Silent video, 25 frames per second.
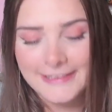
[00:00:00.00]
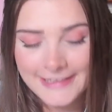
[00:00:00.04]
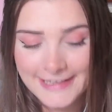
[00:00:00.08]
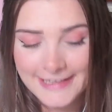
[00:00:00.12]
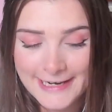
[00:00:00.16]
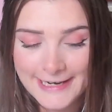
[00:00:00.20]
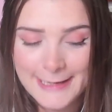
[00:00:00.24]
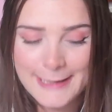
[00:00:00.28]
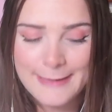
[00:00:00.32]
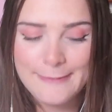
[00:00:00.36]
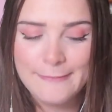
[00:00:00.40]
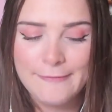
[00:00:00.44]

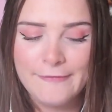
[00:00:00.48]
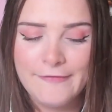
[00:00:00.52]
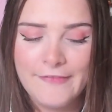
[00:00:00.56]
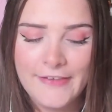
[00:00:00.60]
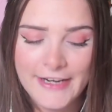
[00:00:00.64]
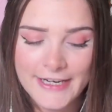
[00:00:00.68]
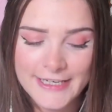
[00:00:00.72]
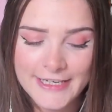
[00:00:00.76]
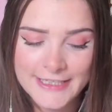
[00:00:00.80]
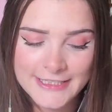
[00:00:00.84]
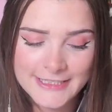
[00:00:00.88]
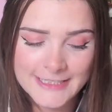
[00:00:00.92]
let him
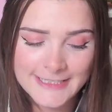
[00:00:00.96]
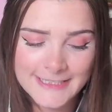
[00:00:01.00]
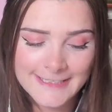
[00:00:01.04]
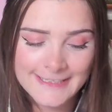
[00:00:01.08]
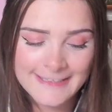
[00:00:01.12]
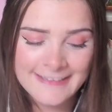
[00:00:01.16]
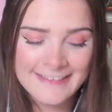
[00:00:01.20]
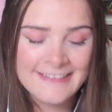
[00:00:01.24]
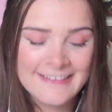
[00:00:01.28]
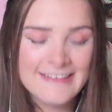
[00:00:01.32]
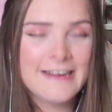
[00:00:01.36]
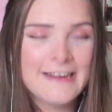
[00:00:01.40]
finish
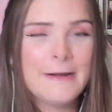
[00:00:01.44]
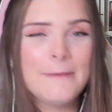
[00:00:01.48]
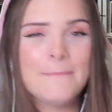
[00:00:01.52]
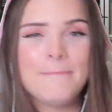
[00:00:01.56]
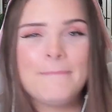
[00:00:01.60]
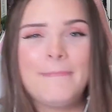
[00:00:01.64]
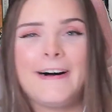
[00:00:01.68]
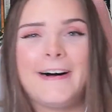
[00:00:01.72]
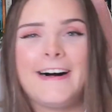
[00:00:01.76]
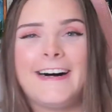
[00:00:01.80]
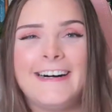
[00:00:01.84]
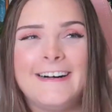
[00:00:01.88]
it.
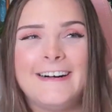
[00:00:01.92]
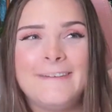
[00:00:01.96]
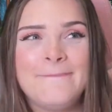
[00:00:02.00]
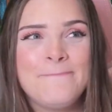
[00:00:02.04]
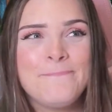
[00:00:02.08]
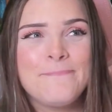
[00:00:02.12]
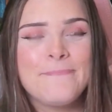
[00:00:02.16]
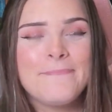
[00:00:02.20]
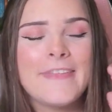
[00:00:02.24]
But